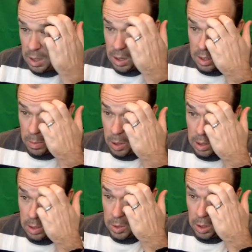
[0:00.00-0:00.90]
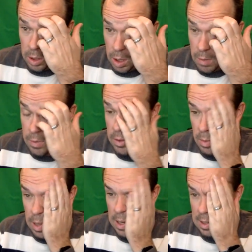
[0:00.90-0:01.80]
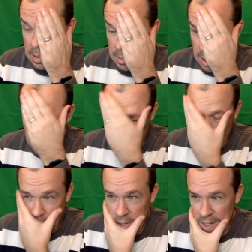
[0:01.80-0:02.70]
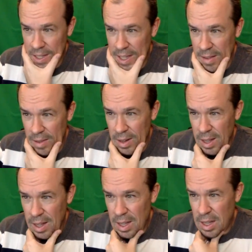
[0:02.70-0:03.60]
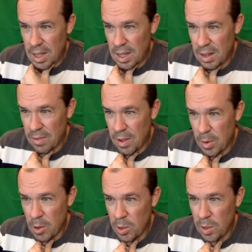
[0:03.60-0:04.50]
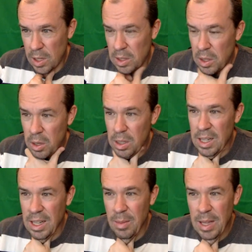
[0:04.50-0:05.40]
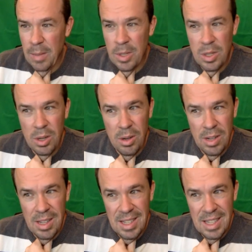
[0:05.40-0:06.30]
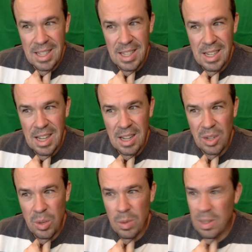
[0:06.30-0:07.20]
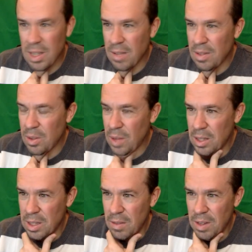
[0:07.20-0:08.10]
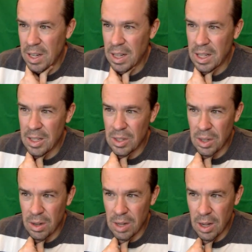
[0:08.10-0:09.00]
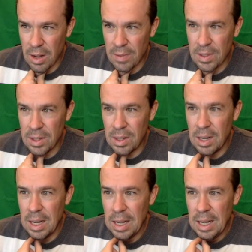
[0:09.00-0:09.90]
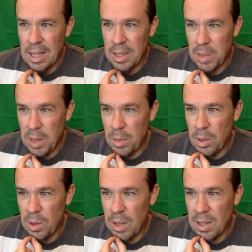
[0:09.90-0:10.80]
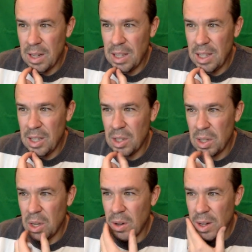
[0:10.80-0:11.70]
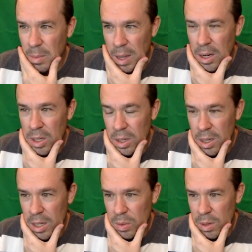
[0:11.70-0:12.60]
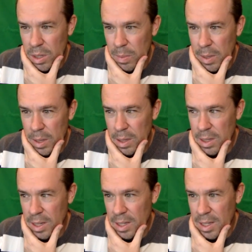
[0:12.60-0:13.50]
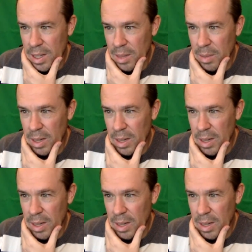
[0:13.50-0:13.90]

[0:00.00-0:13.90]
He started as a part-time security officer back in September 2011. In February 2013, he became a security assistant. October 2017, lead security officer. September 2018, security manager, and that's where he's been since then.